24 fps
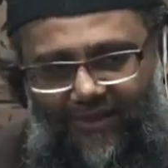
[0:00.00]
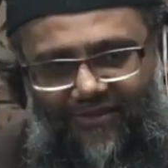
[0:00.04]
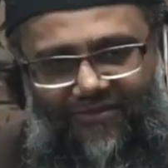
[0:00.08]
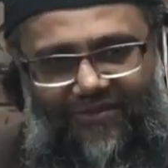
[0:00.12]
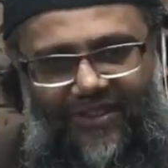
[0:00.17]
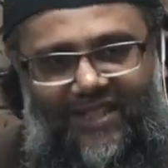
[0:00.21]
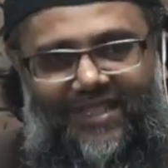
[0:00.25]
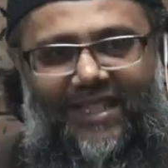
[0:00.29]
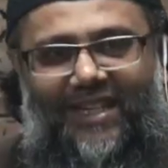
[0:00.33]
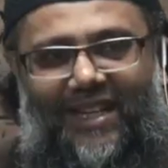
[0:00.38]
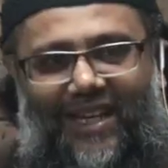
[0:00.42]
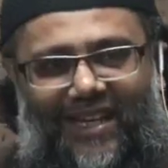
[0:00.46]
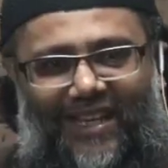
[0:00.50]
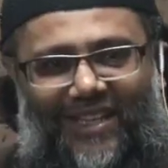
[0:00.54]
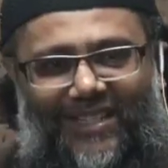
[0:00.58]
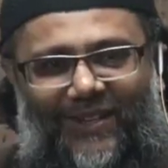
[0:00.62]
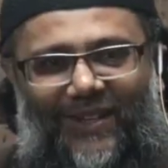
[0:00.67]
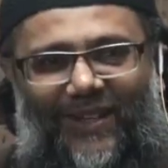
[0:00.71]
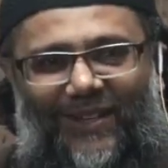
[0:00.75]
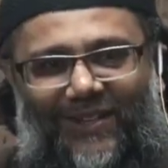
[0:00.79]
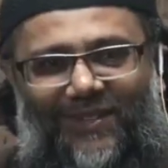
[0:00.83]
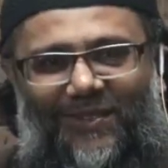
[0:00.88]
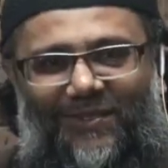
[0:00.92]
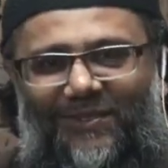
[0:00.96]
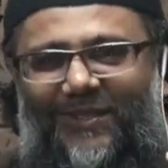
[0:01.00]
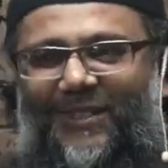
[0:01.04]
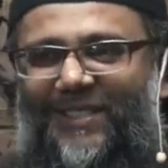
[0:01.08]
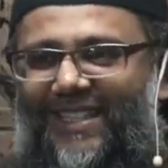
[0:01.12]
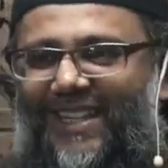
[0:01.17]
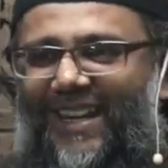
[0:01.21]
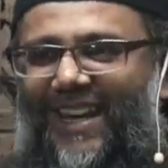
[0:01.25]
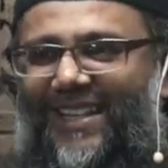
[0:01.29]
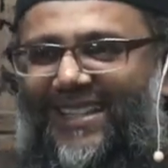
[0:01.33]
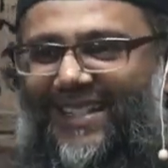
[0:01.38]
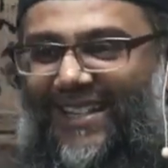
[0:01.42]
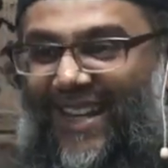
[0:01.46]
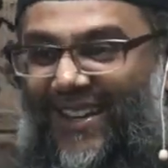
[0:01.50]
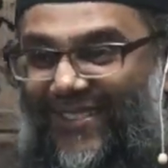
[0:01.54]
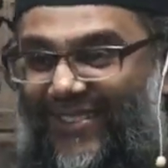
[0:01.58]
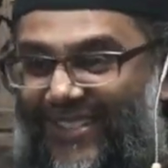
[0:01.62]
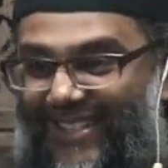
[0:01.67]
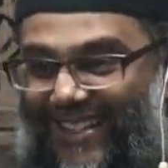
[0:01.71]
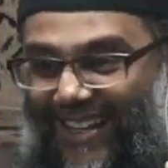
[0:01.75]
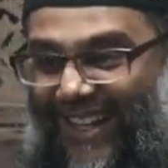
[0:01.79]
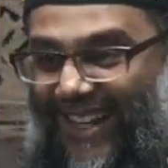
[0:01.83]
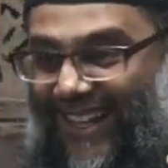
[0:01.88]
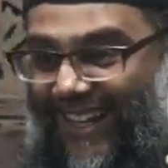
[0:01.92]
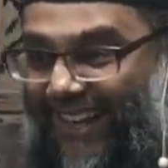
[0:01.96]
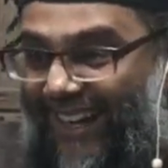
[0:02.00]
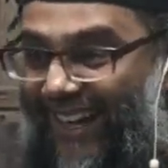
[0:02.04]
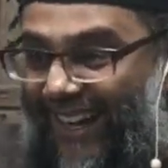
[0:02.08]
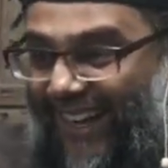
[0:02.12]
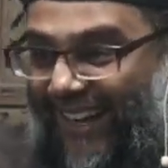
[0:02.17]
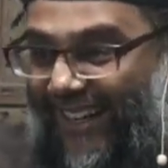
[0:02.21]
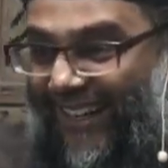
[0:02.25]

Physically as well, Musa alayhi salam is like,